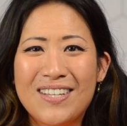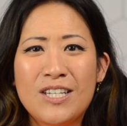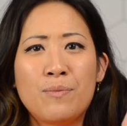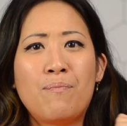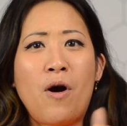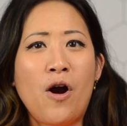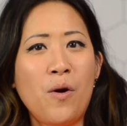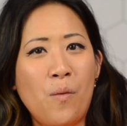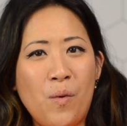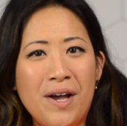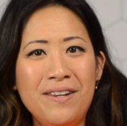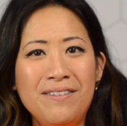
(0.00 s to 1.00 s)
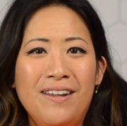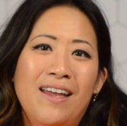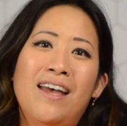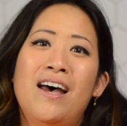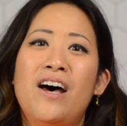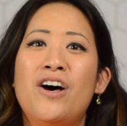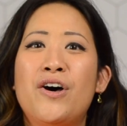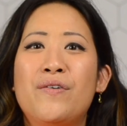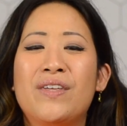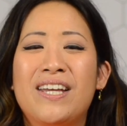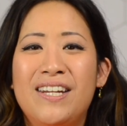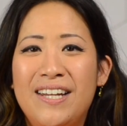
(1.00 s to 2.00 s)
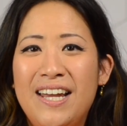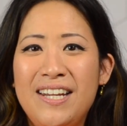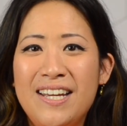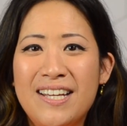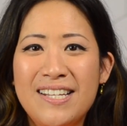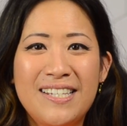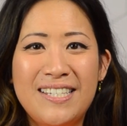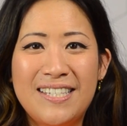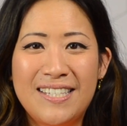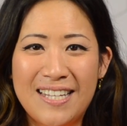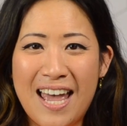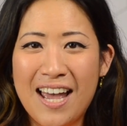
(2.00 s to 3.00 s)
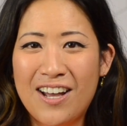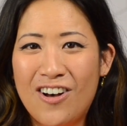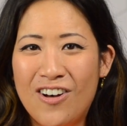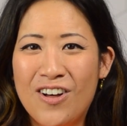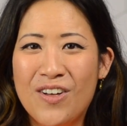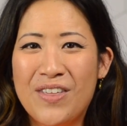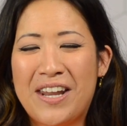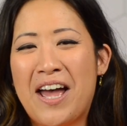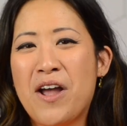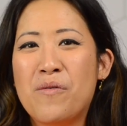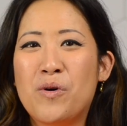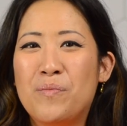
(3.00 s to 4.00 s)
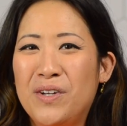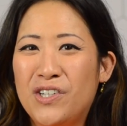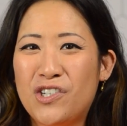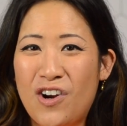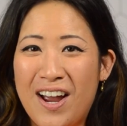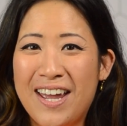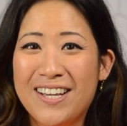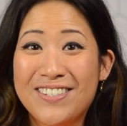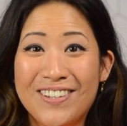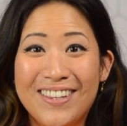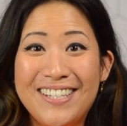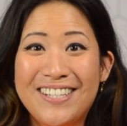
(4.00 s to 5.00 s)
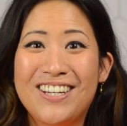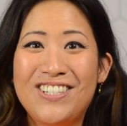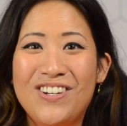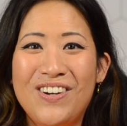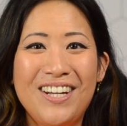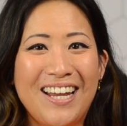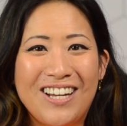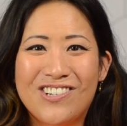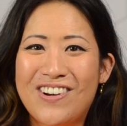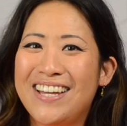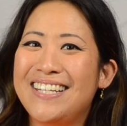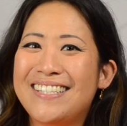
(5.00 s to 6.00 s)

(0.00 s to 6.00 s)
is part 1 of a Canadian snack haul that I will be trying. So let's get to it and try these